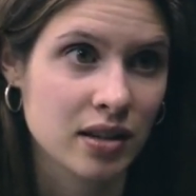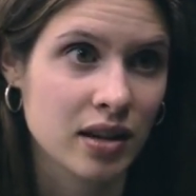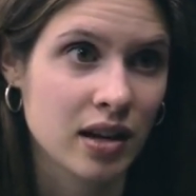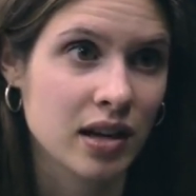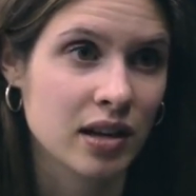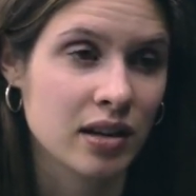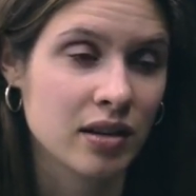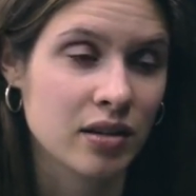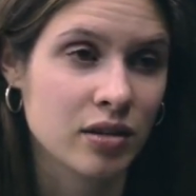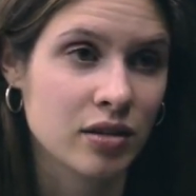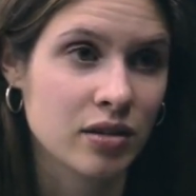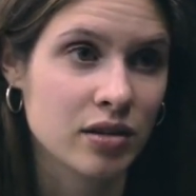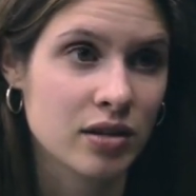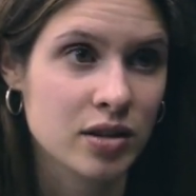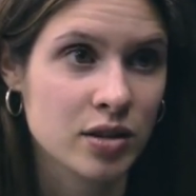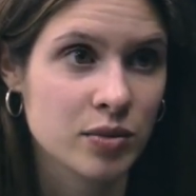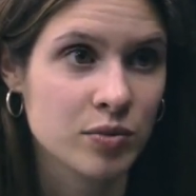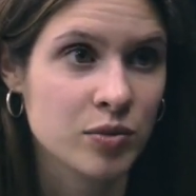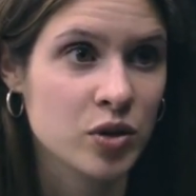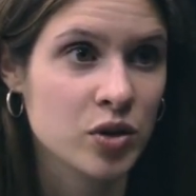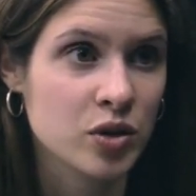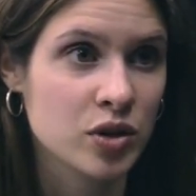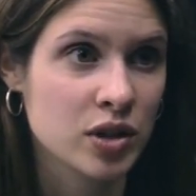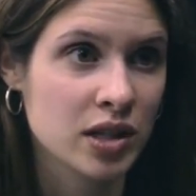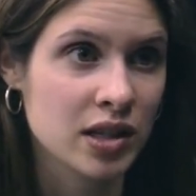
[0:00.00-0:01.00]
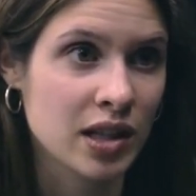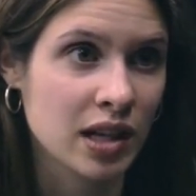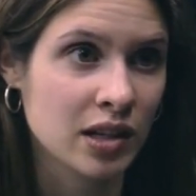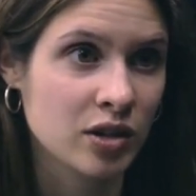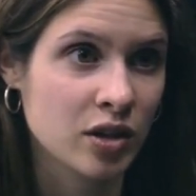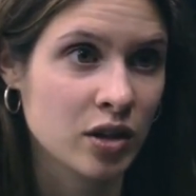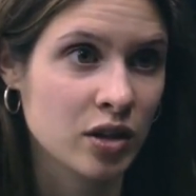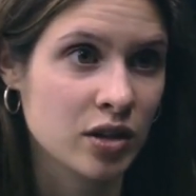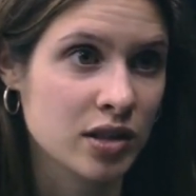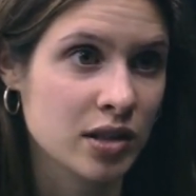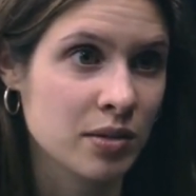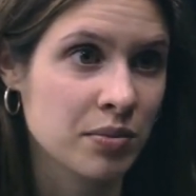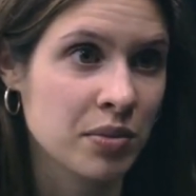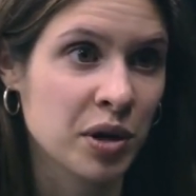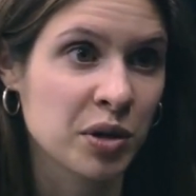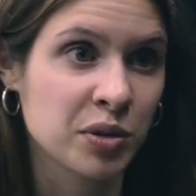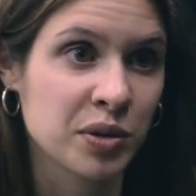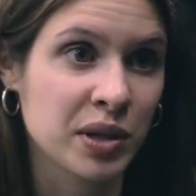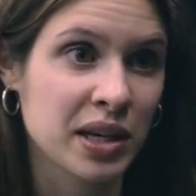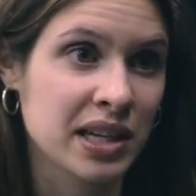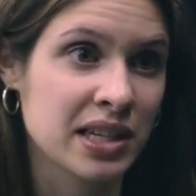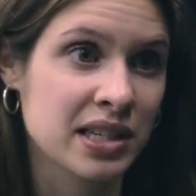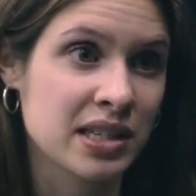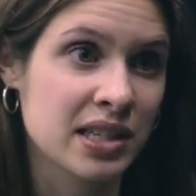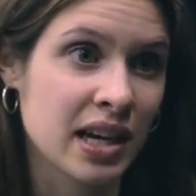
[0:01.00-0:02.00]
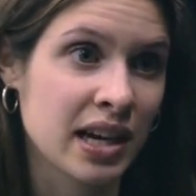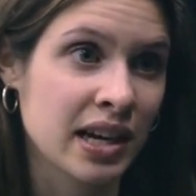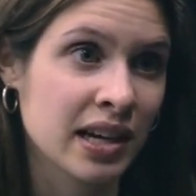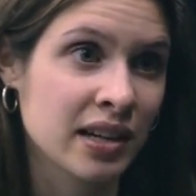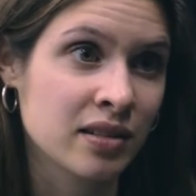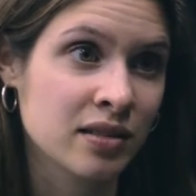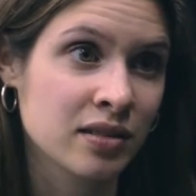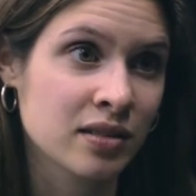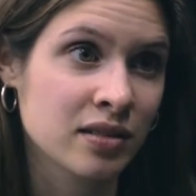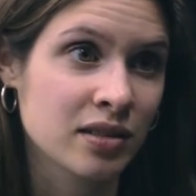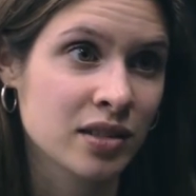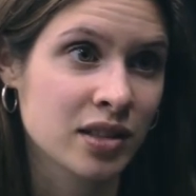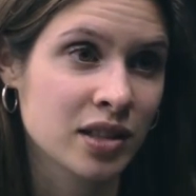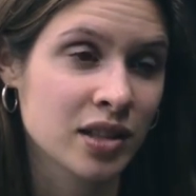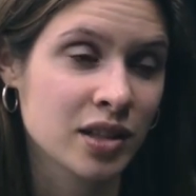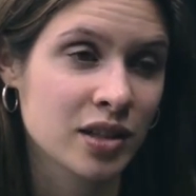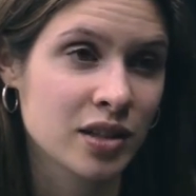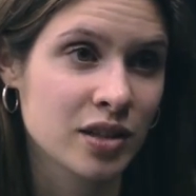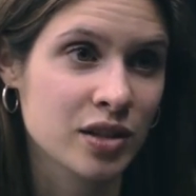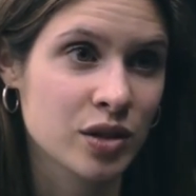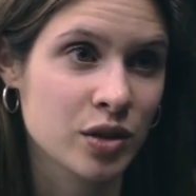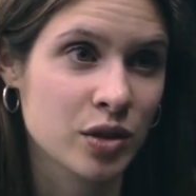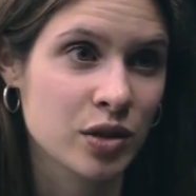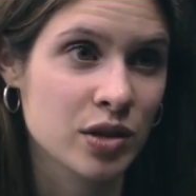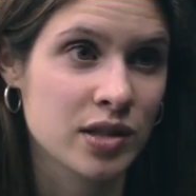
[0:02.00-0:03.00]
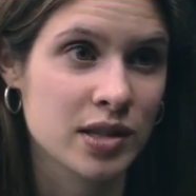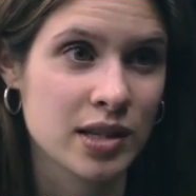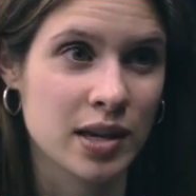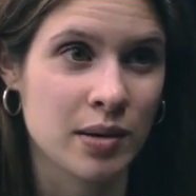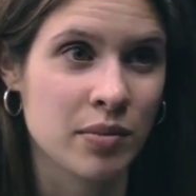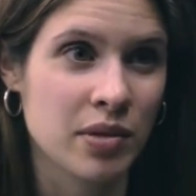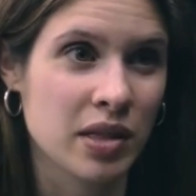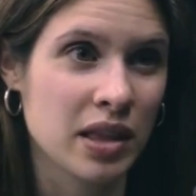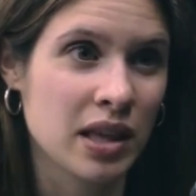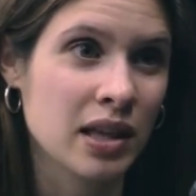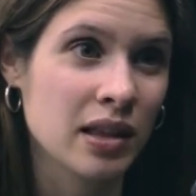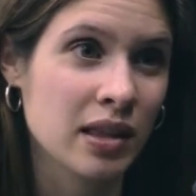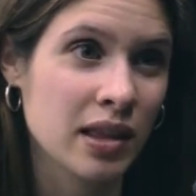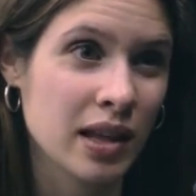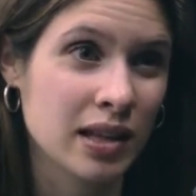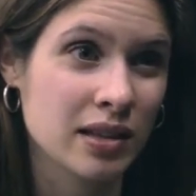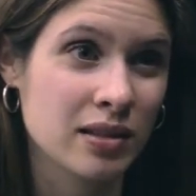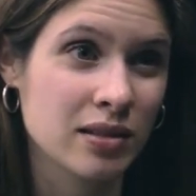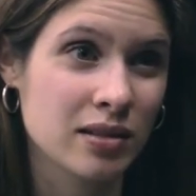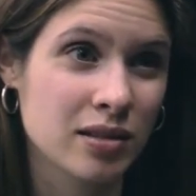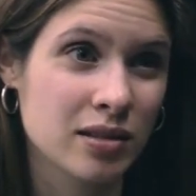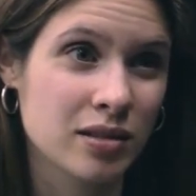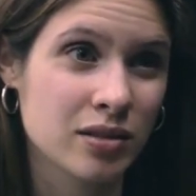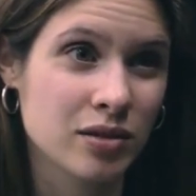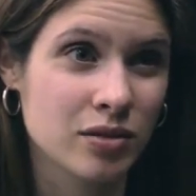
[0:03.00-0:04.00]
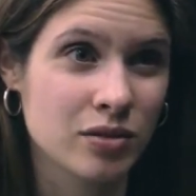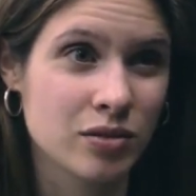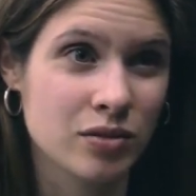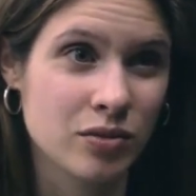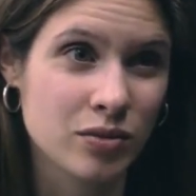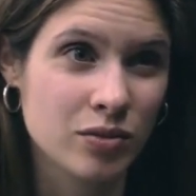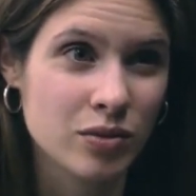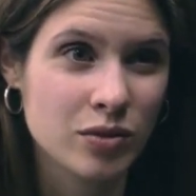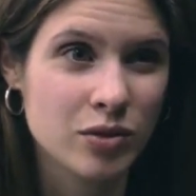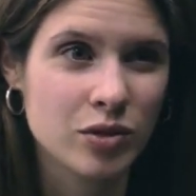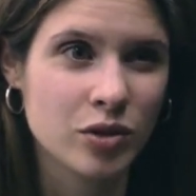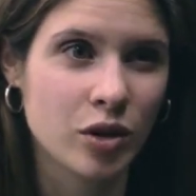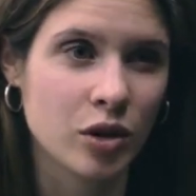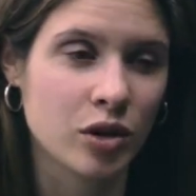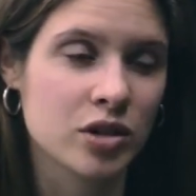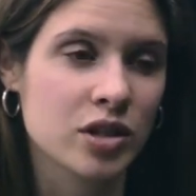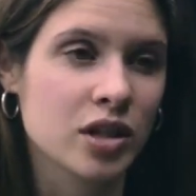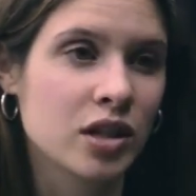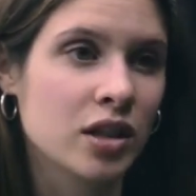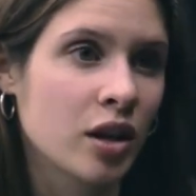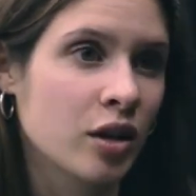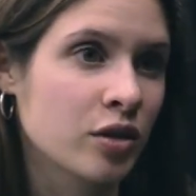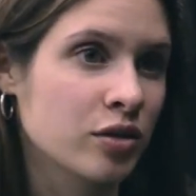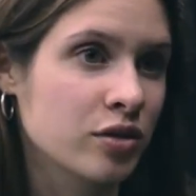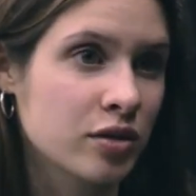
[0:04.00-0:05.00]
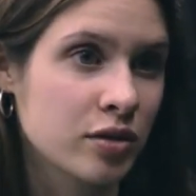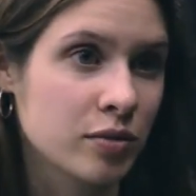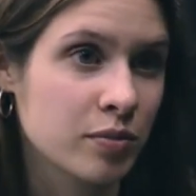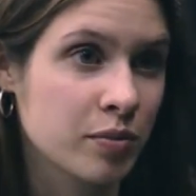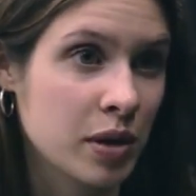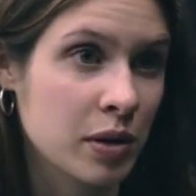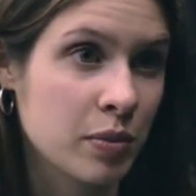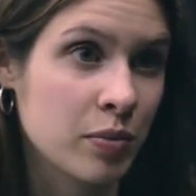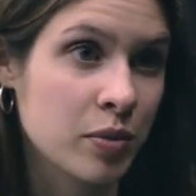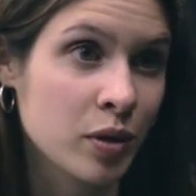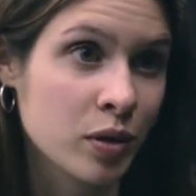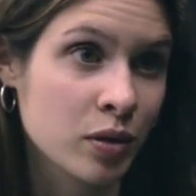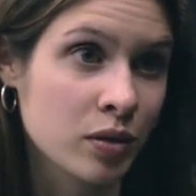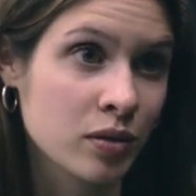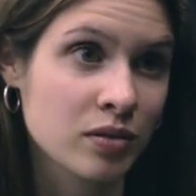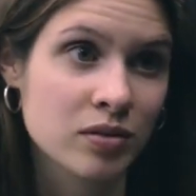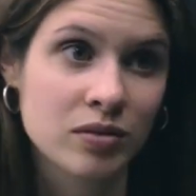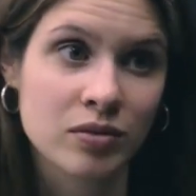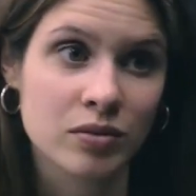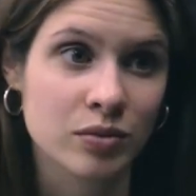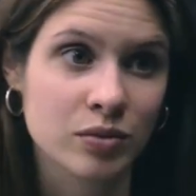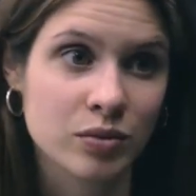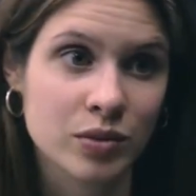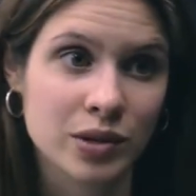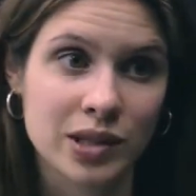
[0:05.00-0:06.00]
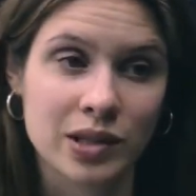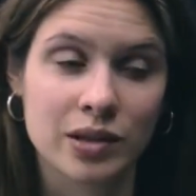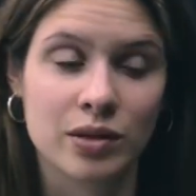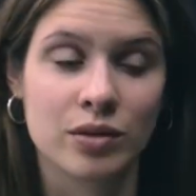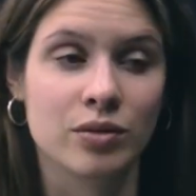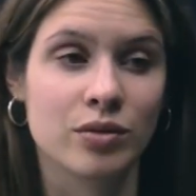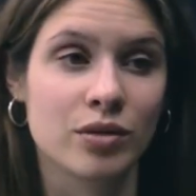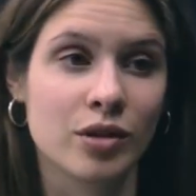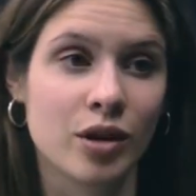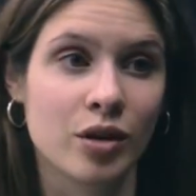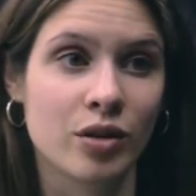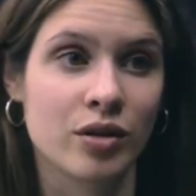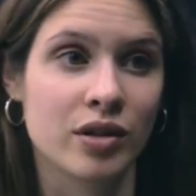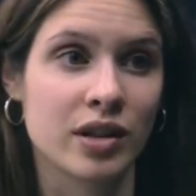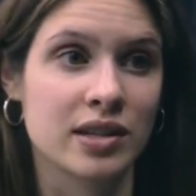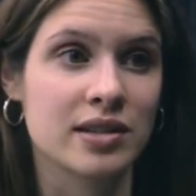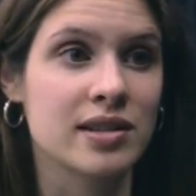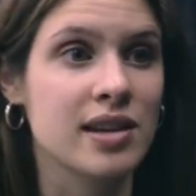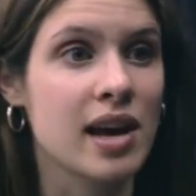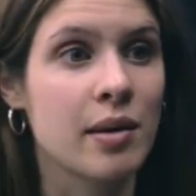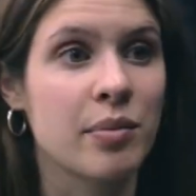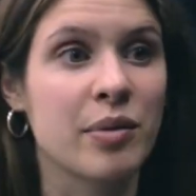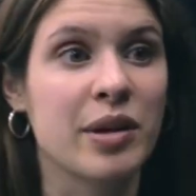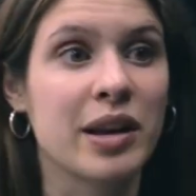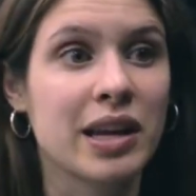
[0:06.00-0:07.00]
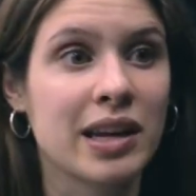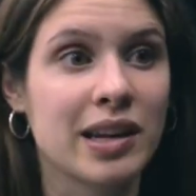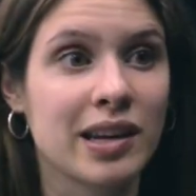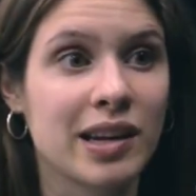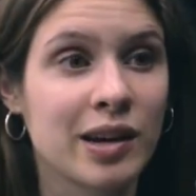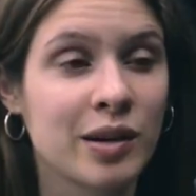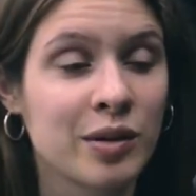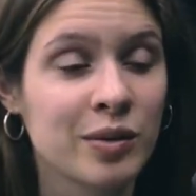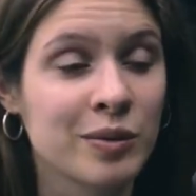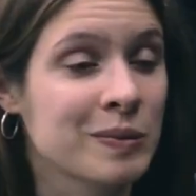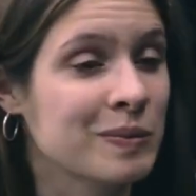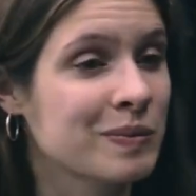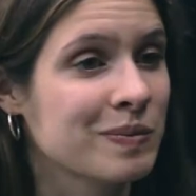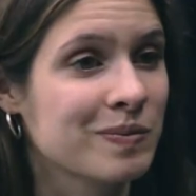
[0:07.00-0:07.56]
and it's music that talks about exile. So it's something that talks a lot to people with all that's happening now.